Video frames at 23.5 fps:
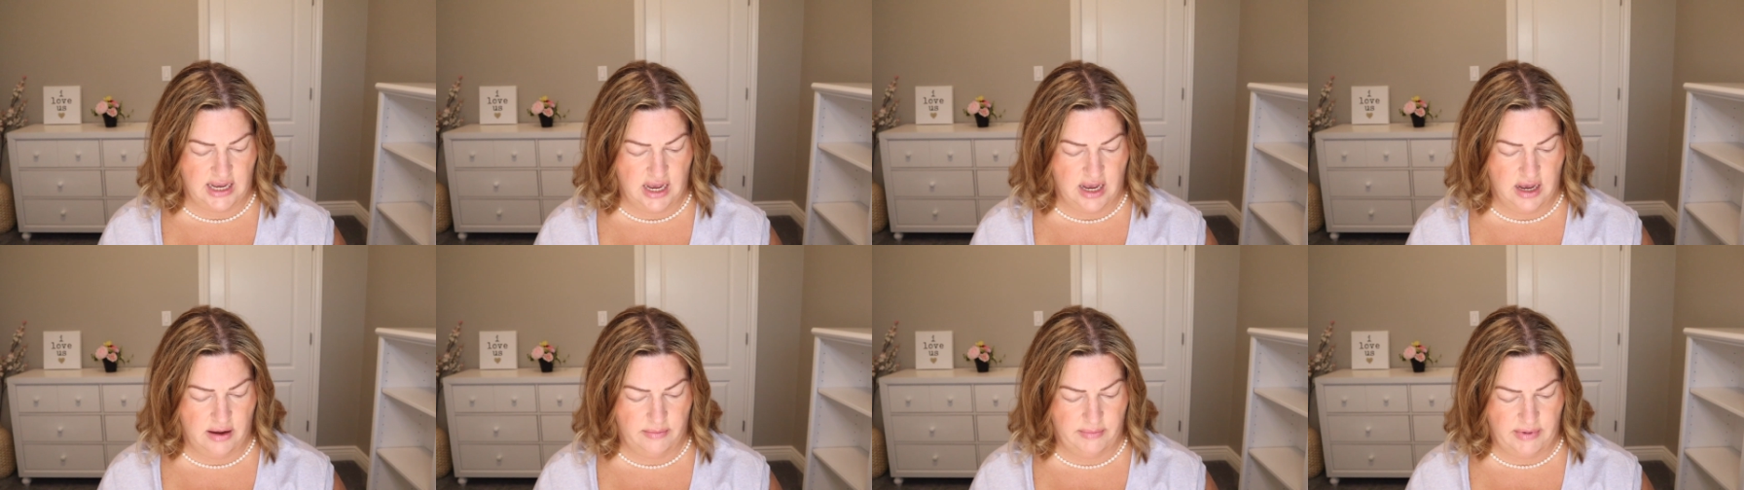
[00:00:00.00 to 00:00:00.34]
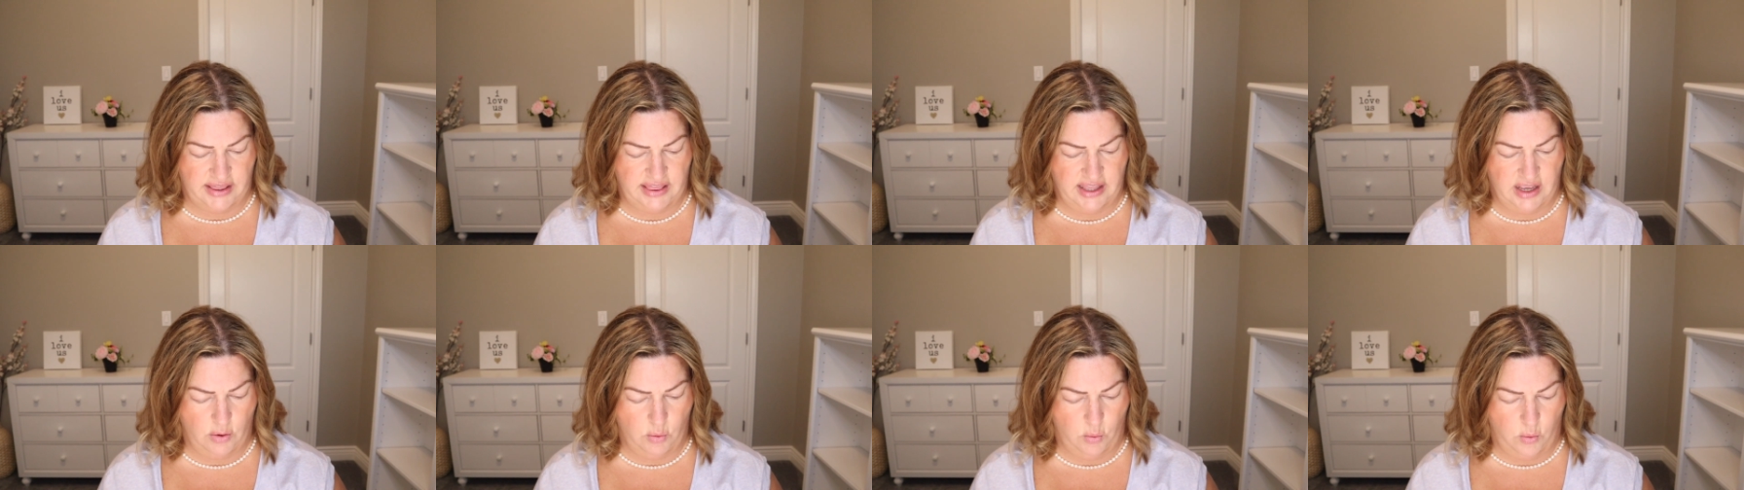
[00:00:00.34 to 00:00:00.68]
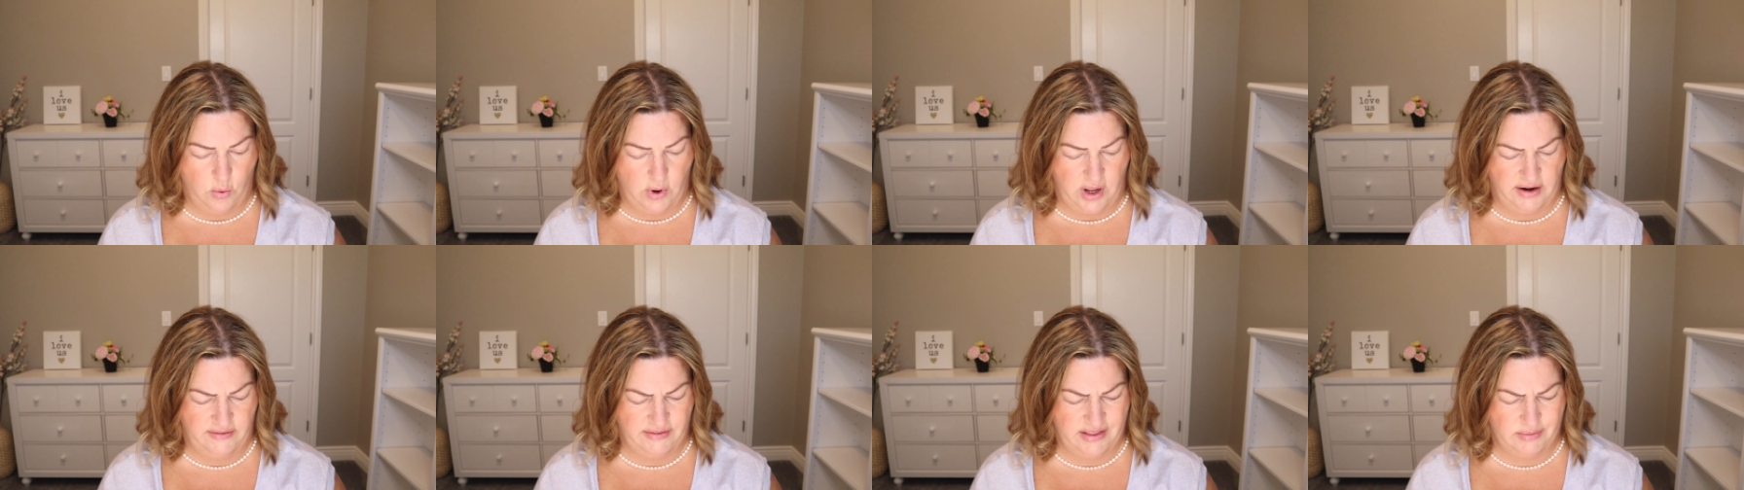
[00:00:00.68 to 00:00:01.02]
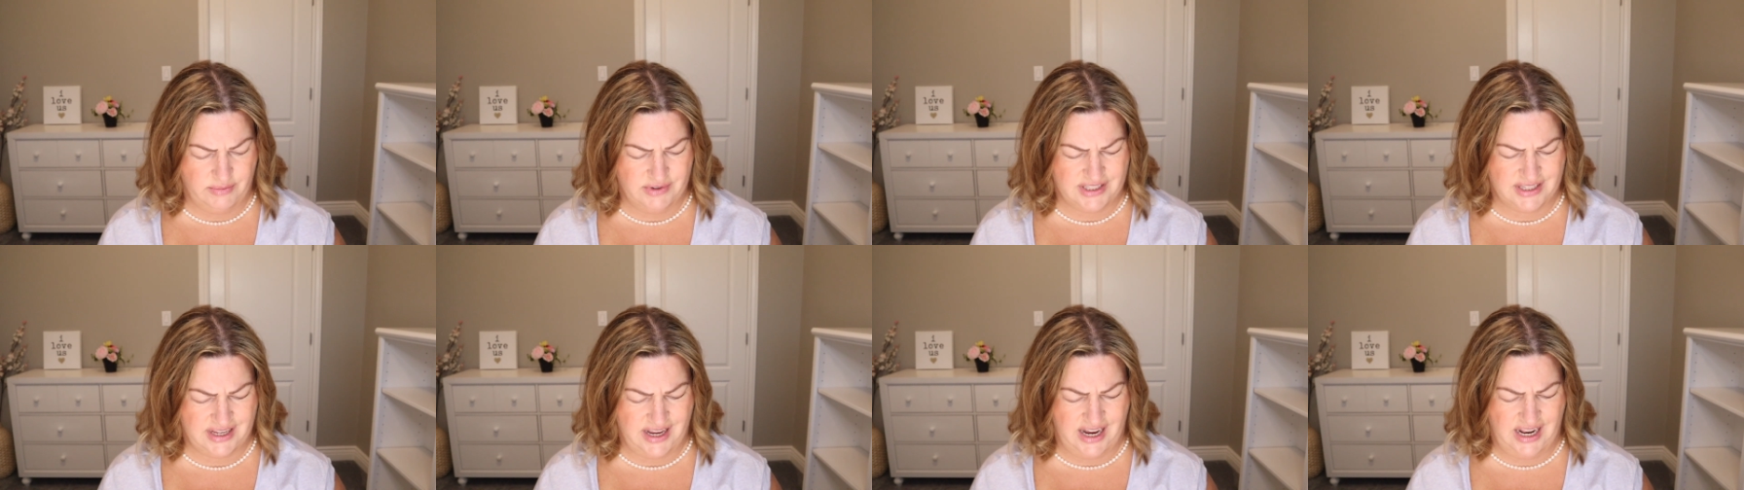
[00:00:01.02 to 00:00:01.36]
Um, I think one of them
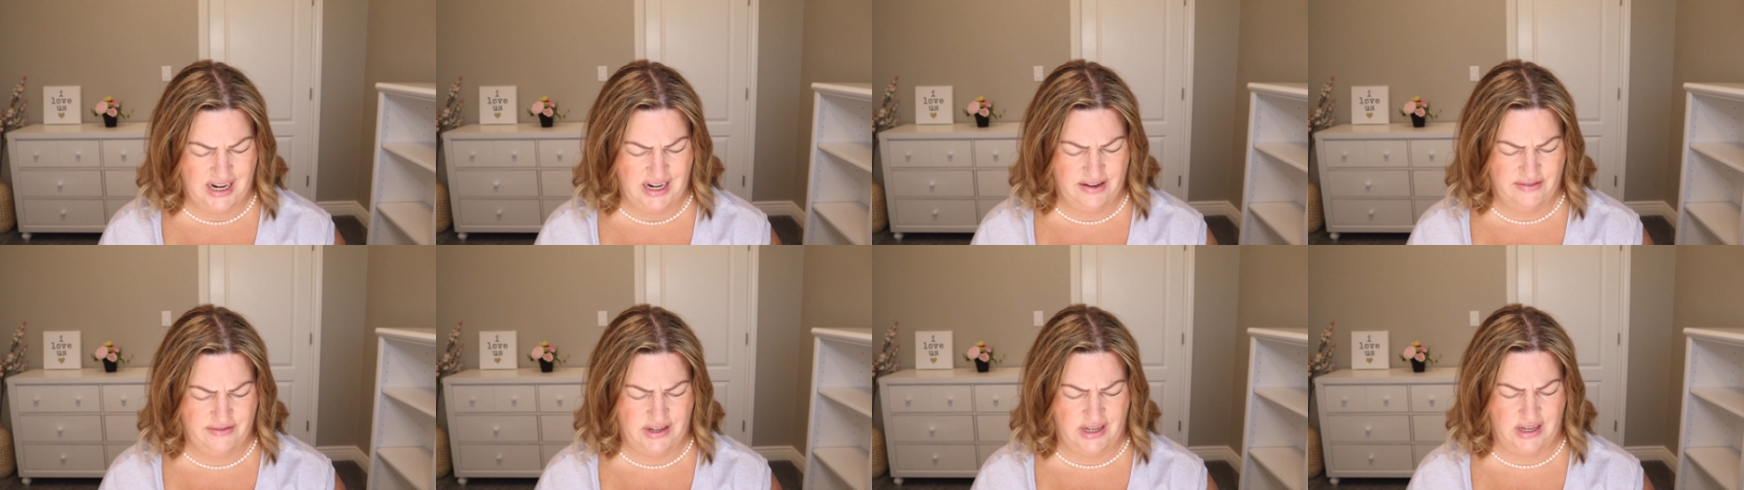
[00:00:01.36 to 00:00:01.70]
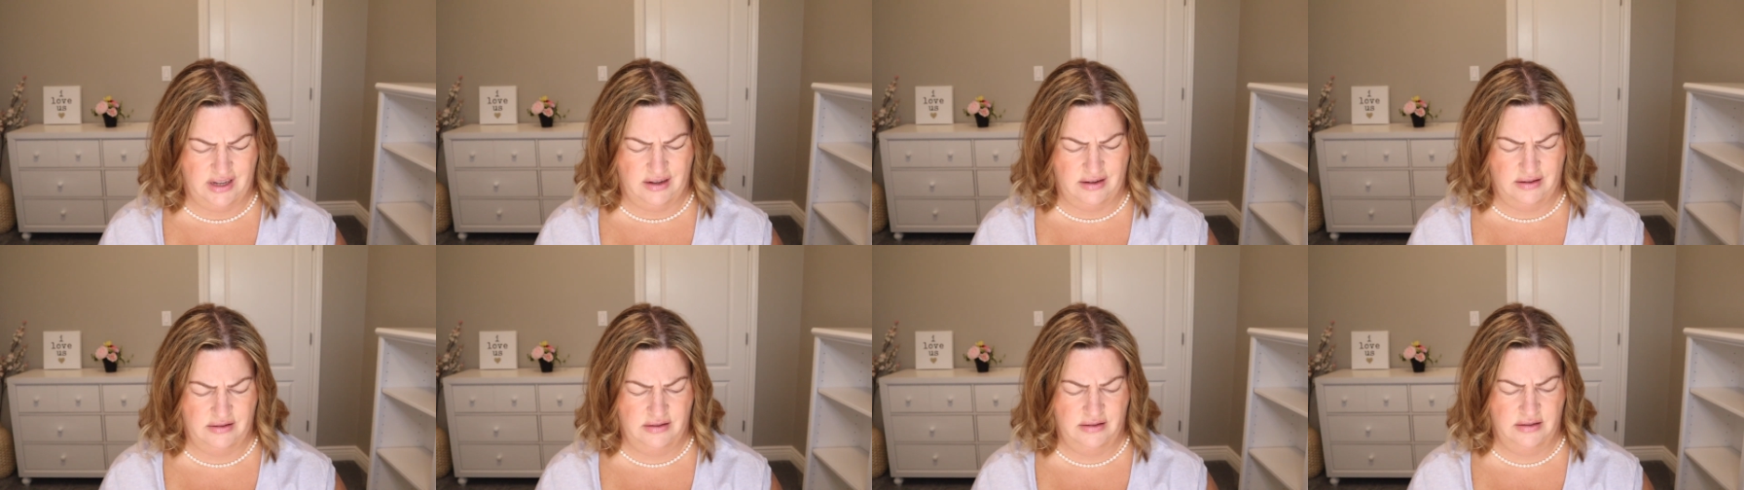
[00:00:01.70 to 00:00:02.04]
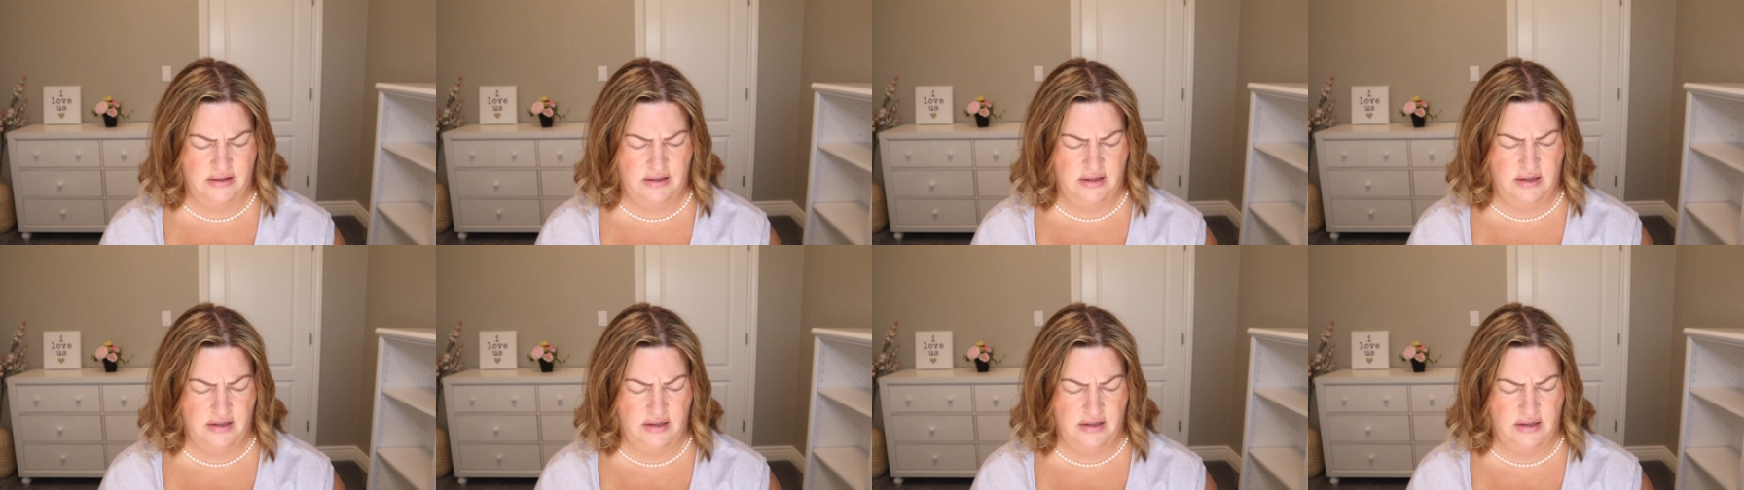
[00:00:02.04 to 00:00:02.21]
is kind of a